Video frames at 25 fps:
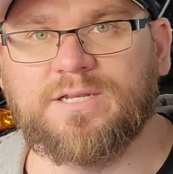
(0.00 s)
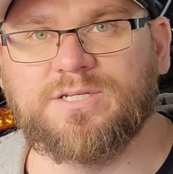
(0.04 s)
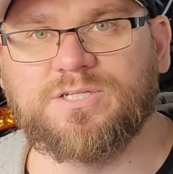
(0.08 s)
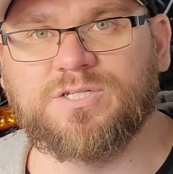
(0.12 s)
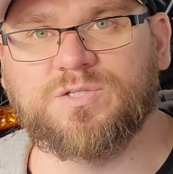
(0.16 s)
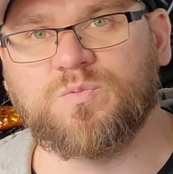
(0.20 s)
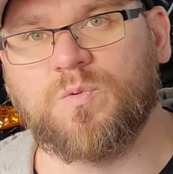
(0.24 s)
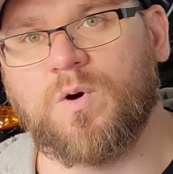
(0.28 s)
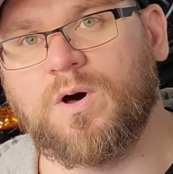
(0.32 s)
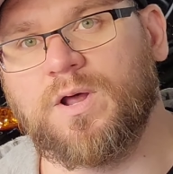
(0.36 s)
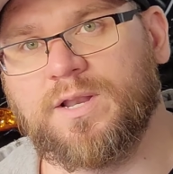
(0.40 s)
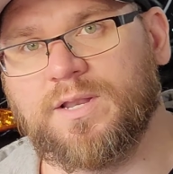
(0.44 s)
I
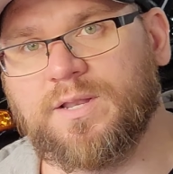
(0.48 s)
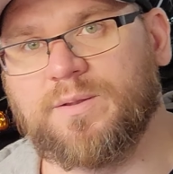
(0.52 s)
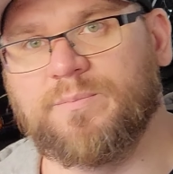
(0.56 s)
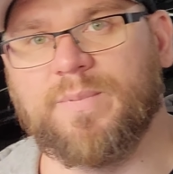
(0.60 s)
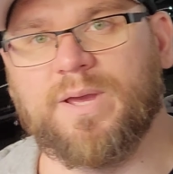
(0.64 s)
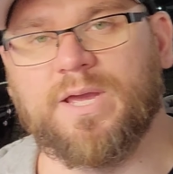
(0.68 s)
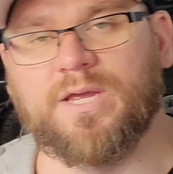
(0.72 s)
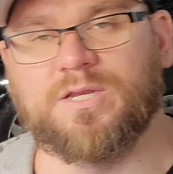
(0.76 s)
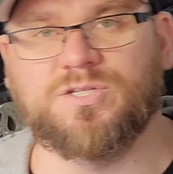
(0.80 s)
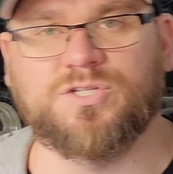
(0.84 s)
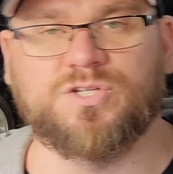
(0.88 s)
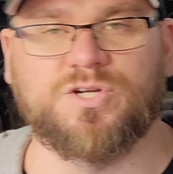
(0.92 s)
just wanted to
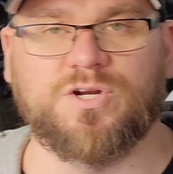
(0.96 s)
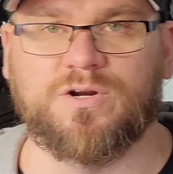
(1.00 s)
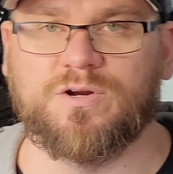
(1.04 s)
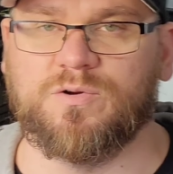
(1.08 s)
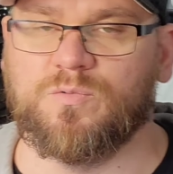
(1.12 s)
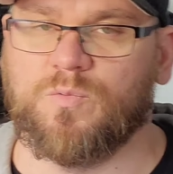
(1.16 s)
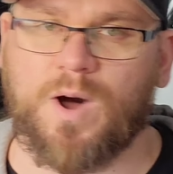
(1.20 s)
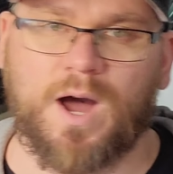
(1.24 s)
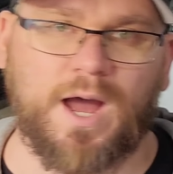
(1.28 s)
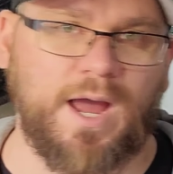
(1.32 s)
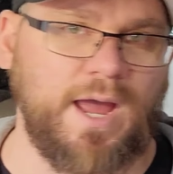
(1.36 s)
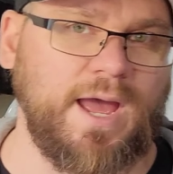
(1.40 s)
make
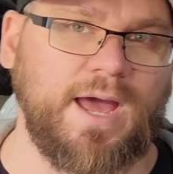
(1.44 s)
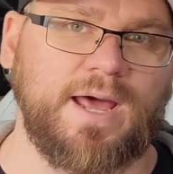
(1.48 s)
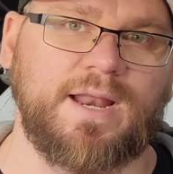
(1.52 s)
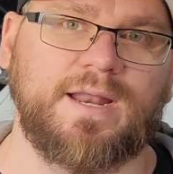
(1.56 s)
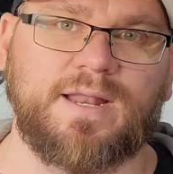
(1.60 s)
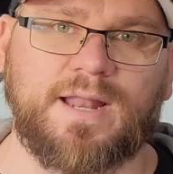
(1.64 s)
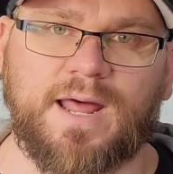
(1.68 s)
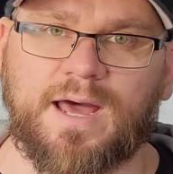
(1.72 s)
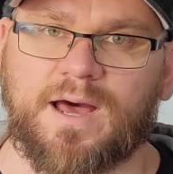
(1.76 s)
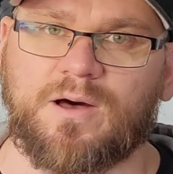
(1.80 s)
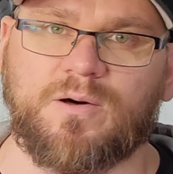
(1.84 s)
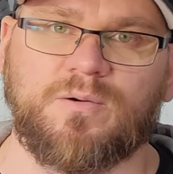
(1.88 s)
sure why I had
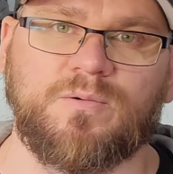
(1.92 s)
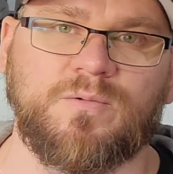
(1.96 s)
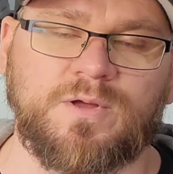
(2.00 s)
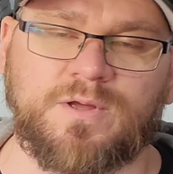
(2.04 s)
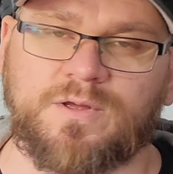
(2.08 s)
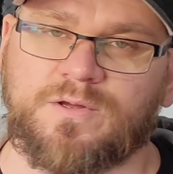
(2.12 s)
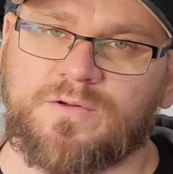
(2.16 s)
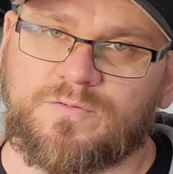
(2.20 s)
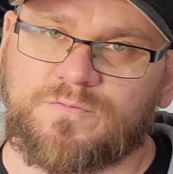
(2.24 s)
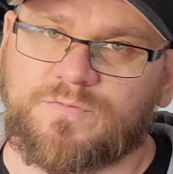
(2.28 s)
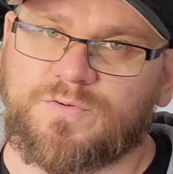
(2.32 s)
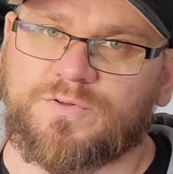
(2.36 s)
it out.
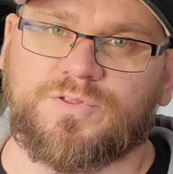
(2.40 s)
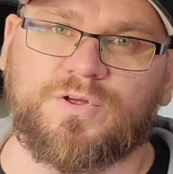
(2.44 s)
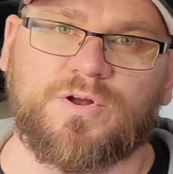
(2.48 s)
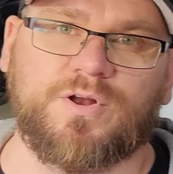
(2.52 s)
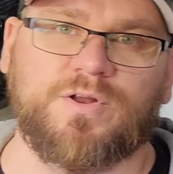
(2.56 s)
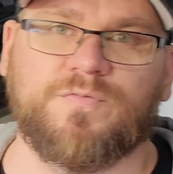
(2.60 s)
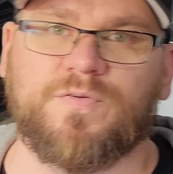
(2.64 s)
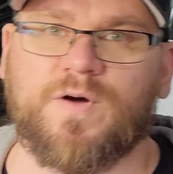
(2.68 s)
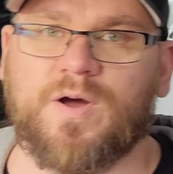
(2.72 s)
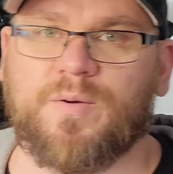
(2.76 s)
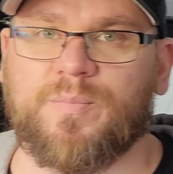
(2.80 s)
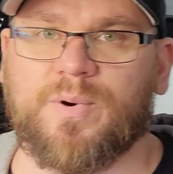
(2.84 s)
For
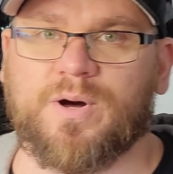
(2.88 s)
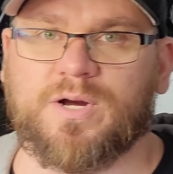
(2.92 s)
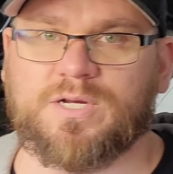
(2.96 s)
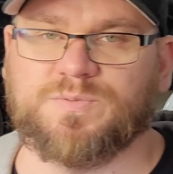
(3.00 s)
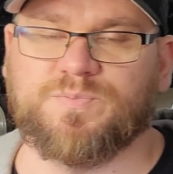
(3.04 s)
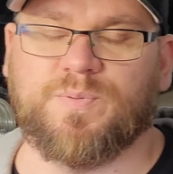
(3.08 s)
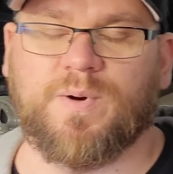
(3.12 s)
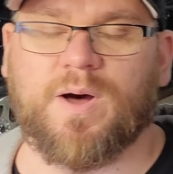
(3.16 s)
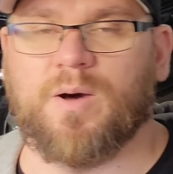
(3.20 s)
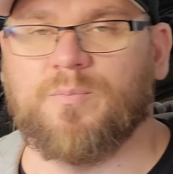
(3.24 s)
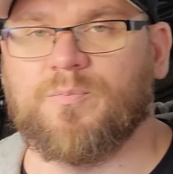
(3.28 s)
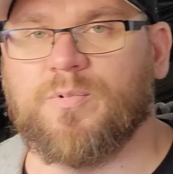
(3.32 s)
35 bucks
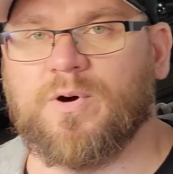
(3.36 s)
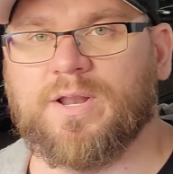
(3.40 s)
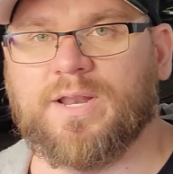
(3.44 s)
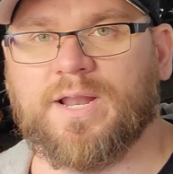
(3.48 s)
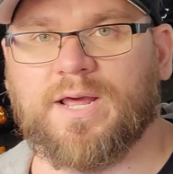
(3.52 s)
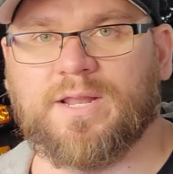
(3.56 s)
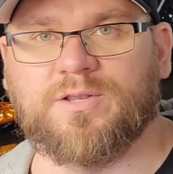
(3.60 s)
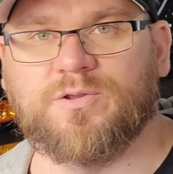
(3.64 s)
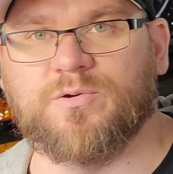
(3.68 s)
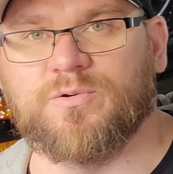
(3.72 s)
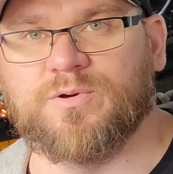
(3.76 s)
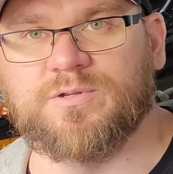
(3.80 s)
pop, why
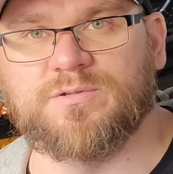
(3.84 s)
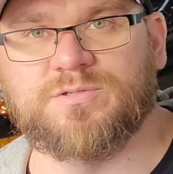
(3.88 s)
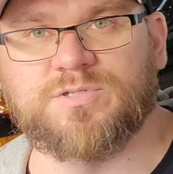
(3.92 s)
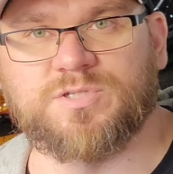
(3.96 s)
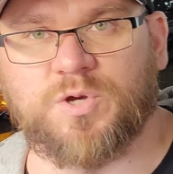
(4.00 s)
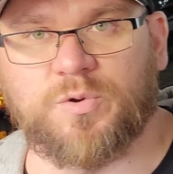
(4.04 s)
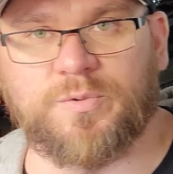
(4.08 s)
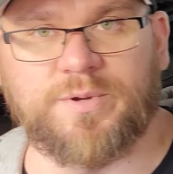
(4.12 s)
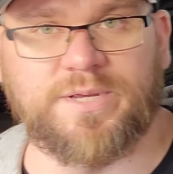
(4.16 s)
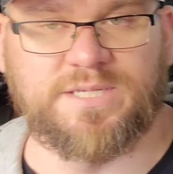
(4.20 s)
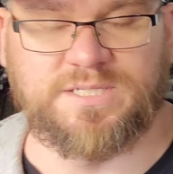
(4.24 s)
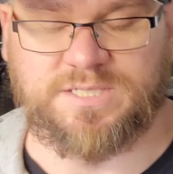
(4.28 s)
not do it? It's
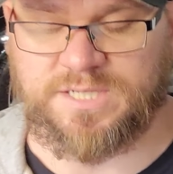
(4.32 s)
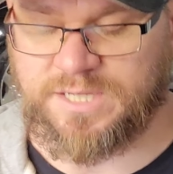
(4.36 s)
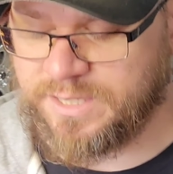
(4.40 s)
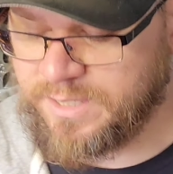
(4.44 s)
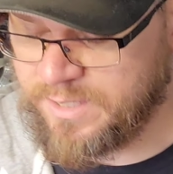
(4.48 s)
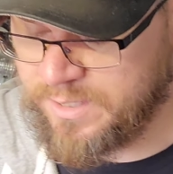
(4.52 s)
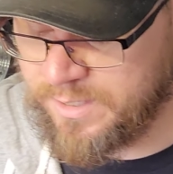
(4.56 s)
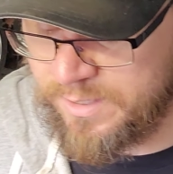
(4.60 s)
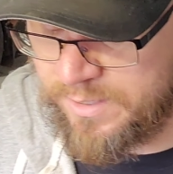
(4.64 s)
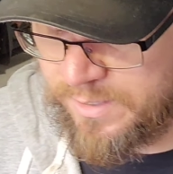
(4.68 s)
so easy.